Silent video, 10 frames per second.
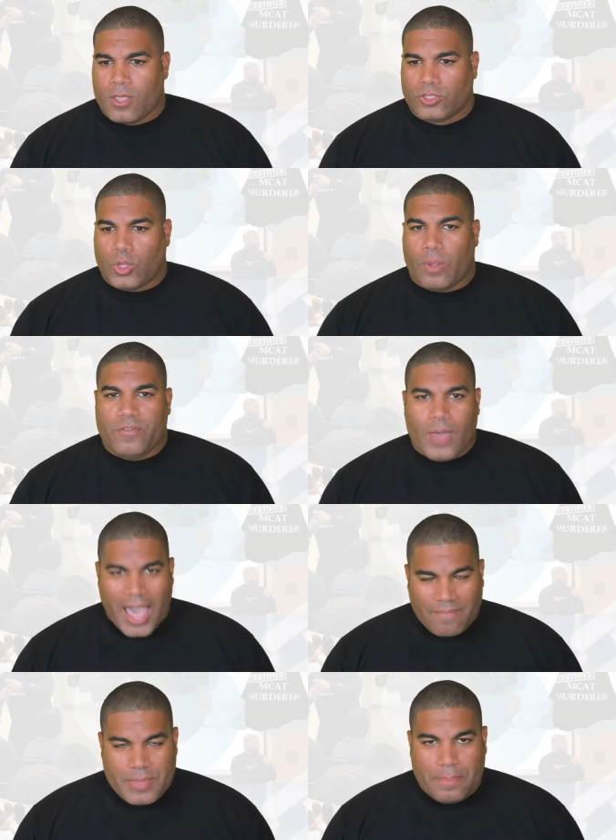So if you
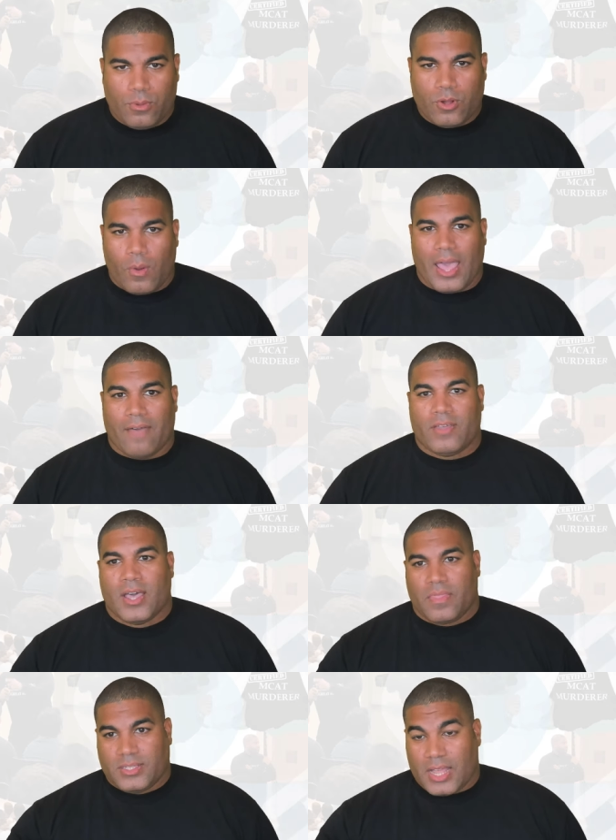have people who don't have
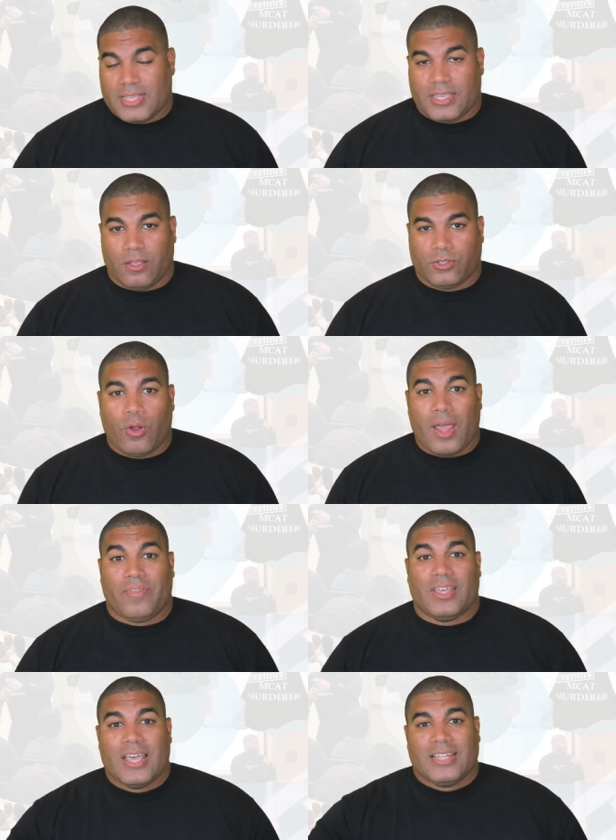the study skills, who don't have
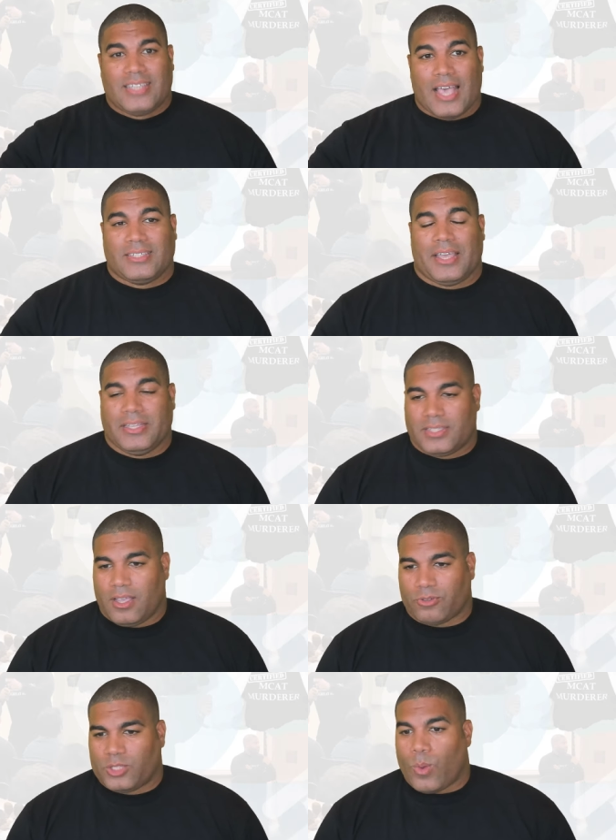the test taking
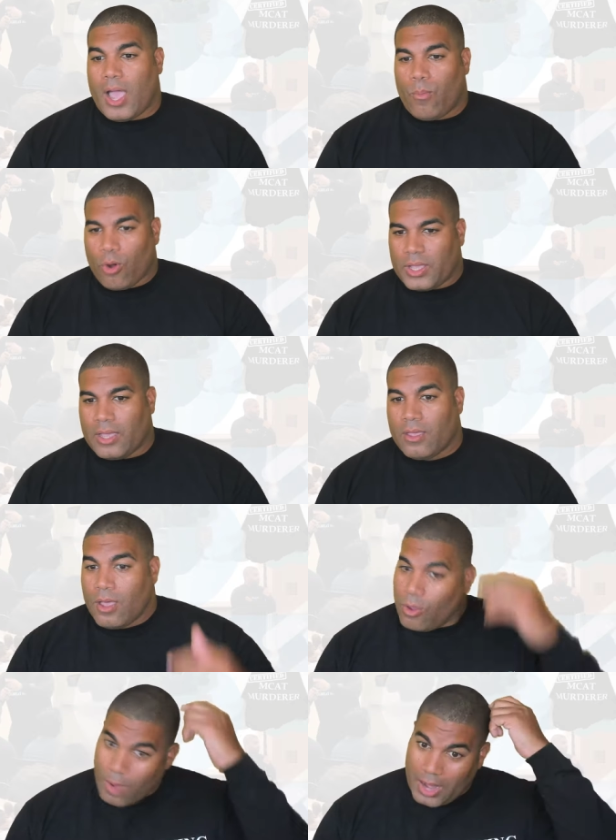skills, right? That's why I'm working,
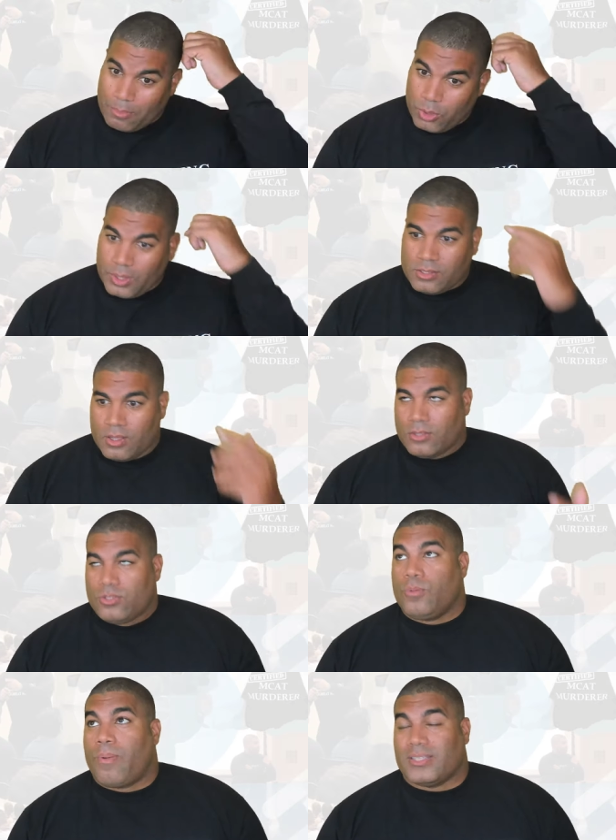right? I'm doing
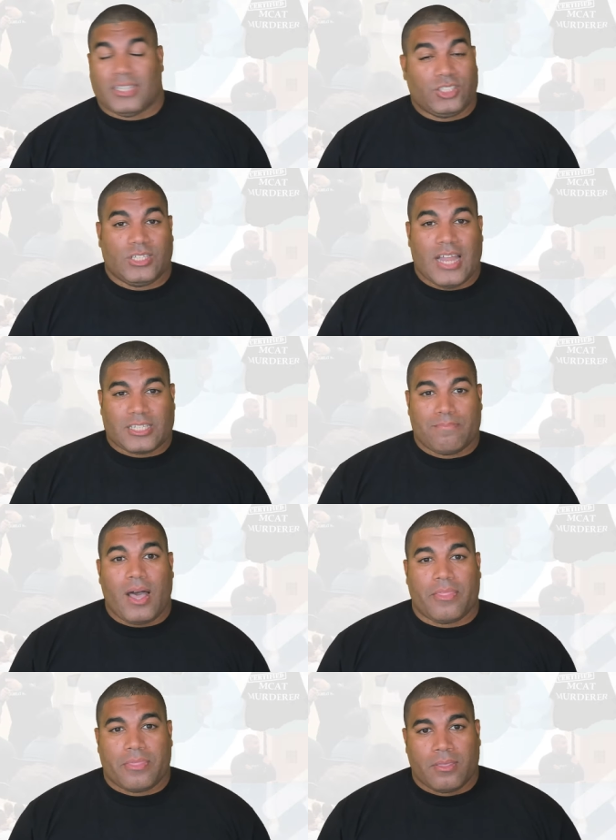two presentations the next
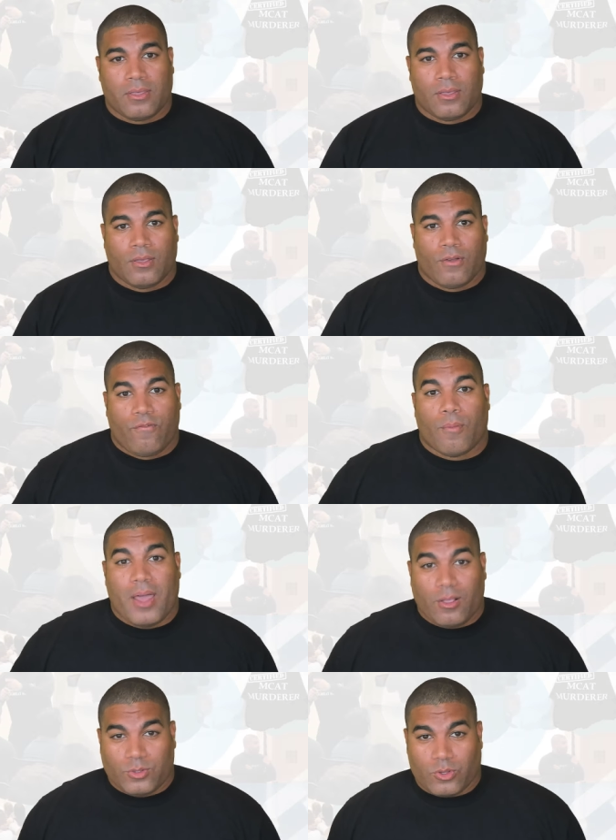month for
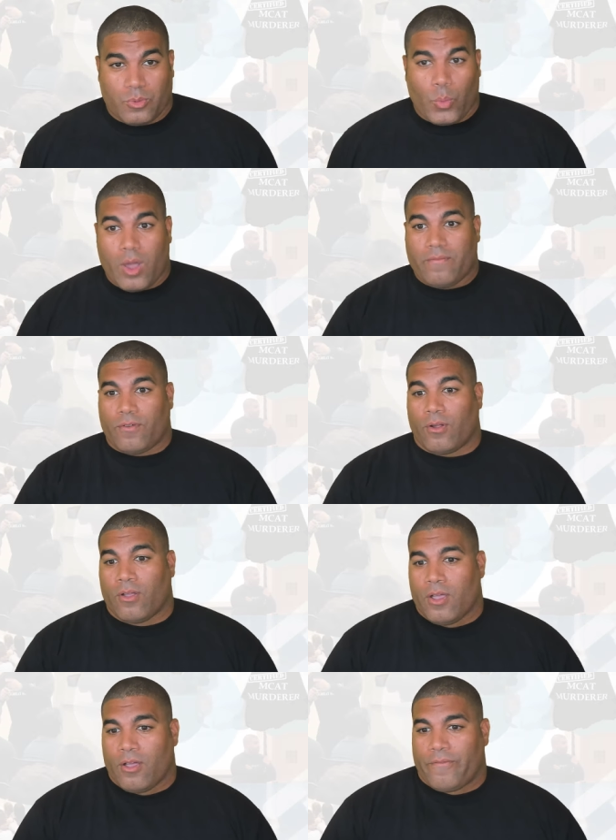medical schools. I'm doing one
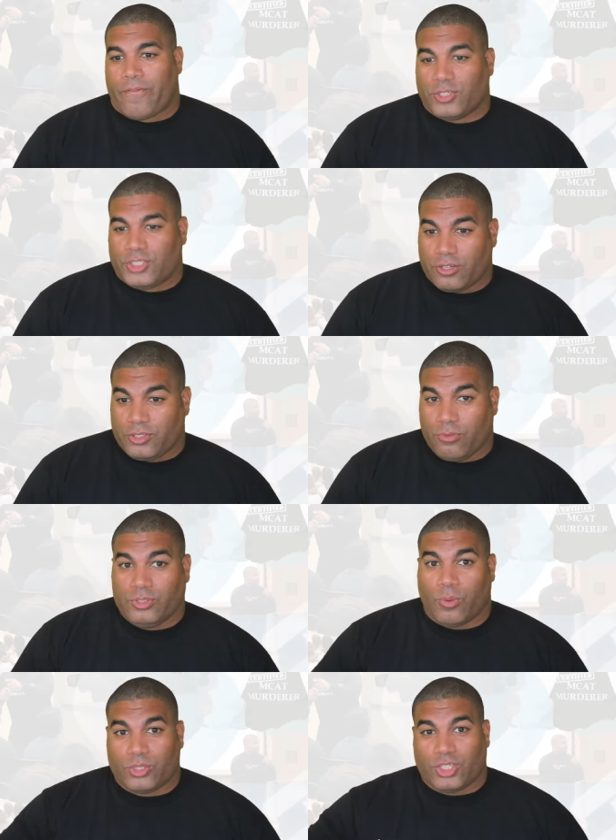for first year
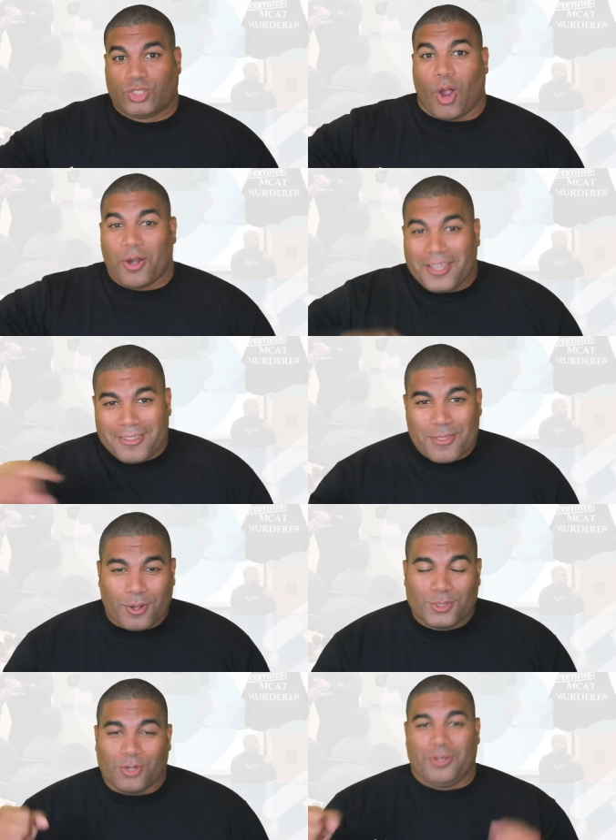students who are just starting
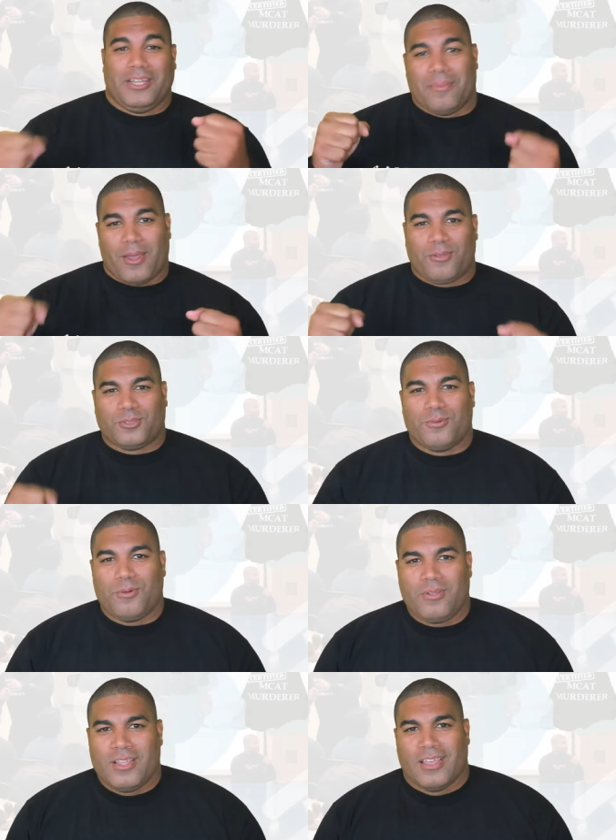their journey into medical
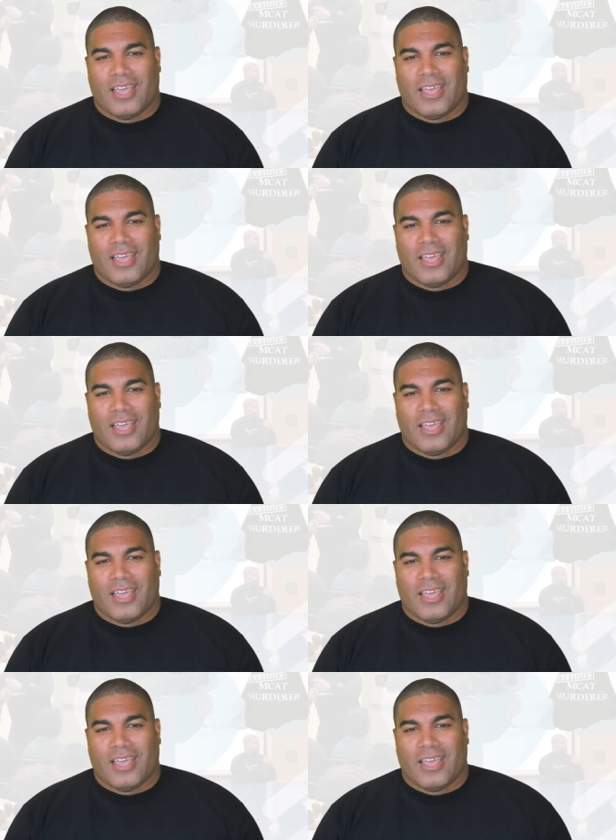school